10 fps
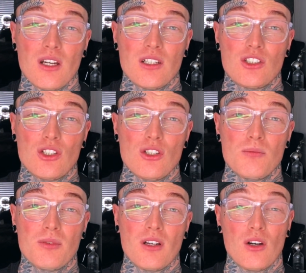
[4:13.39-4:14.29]
tube
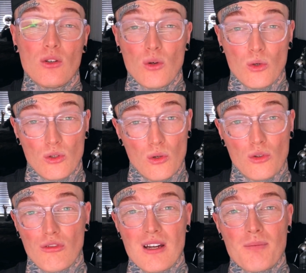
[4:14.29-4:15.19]
or
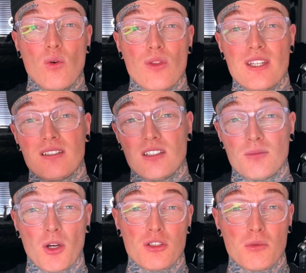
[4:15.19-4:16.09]
grip, or there's
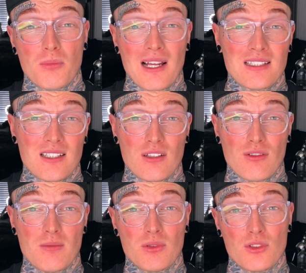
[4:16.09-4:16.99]
disposable plastic
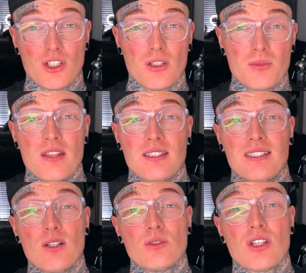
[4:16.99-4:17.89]
grips or tubes. The
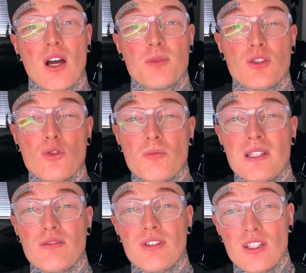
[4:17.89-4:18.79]
steel types are
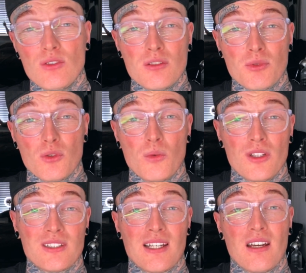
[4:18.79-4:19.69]
normally reusable
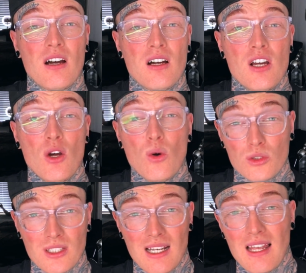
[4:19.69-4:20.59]
once they are
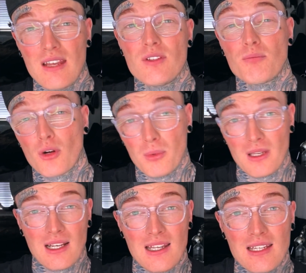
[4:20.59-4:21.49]
autoclaved and properly
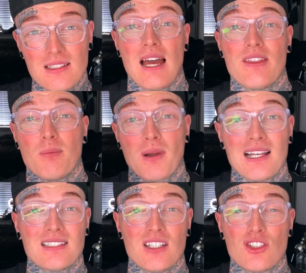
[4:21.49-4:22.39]
cleaned. And the
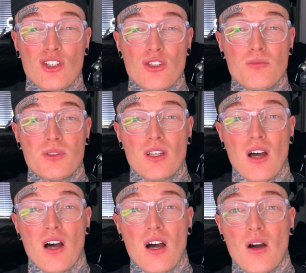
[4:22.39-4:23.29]
plastic tubes
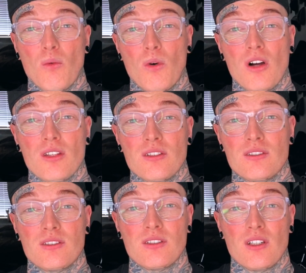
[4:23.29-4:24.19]
are
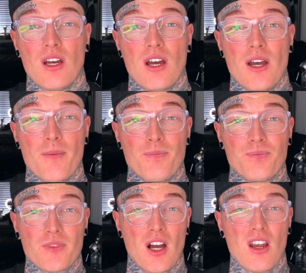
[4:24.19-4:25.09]
ones,
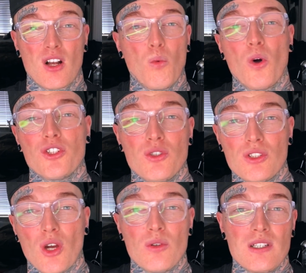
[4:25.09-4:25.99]
are like a one-use
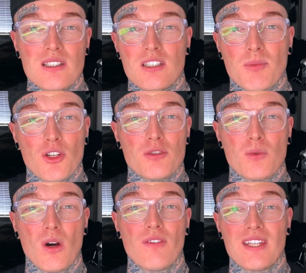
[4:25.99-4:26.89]
only
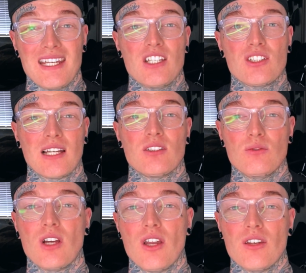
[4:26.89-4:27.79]
disposable after each tattoo
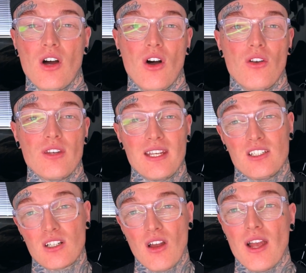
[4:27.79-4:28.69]
done on
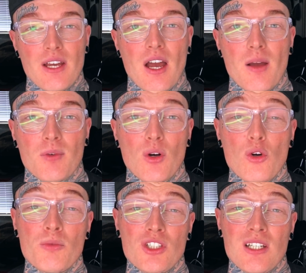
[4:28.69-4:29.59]
each client.
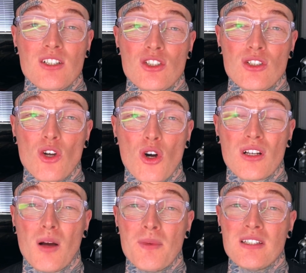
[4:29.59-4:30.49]
Coil machines should not
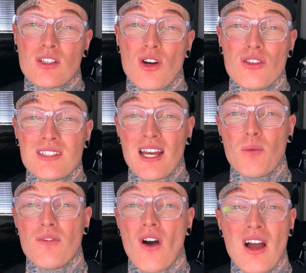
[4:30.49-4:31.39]
come into contact
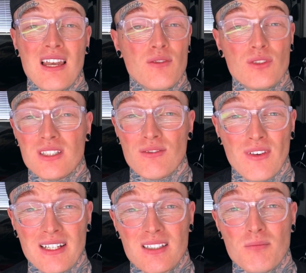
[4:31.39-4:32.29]
with high-level
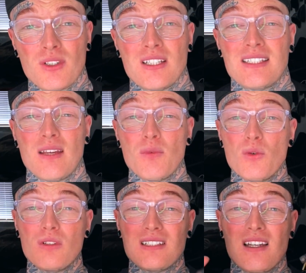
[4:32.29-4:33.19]
disinfectant because they
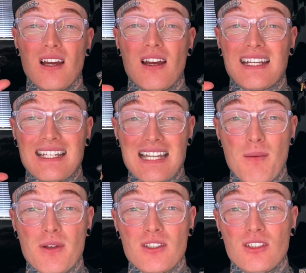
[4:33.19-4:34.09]
will get
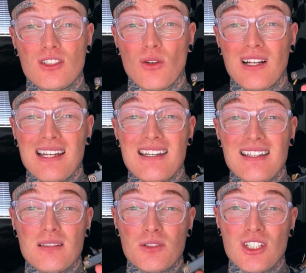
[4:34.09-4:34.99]
damaged, so cleaning
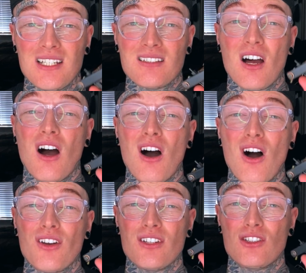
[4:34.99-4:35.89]
these machines are
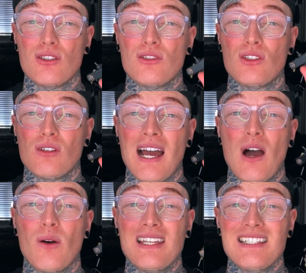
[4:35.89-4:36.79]
harder due to
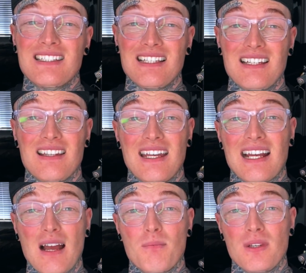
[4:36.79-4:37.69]
how easily they
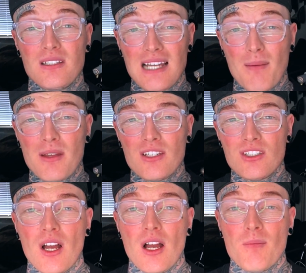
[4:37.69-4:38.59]
can be
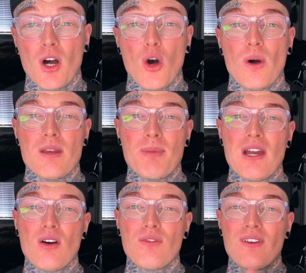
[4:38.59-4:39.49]
damaged. Oh, and a bit
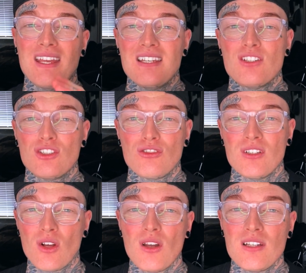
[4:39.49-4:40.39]
of industry
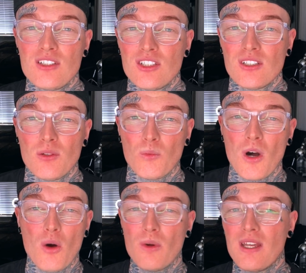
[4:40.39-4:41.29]
knowledge
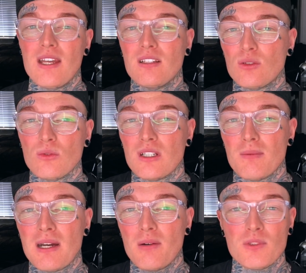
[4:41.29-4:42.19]
while we're here talking
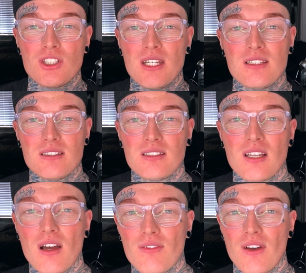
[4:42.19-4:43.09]
about machines and
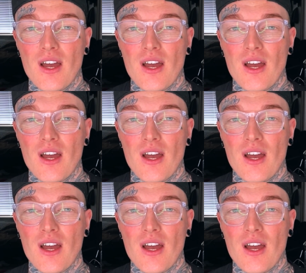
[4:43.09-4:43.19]
stuff.